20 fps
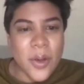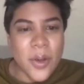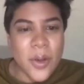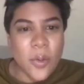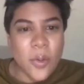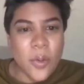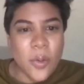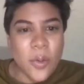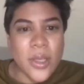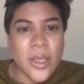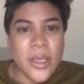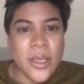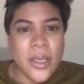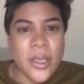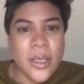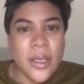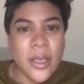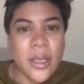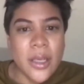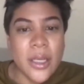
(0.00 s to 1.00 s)

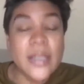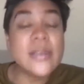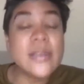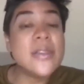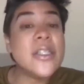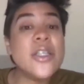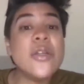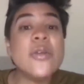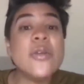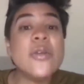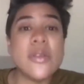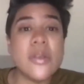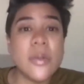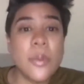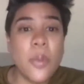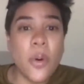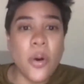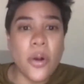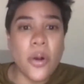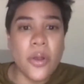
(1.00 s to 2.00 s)
we continue to
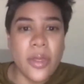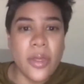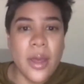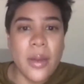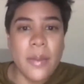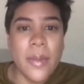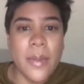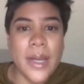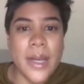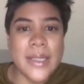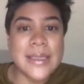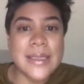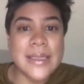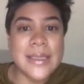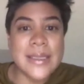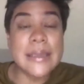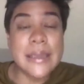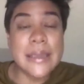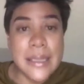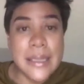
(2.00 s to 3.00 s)
support them as they
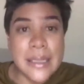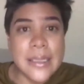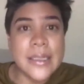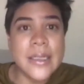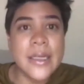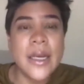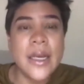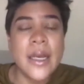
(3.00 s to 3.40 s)
lead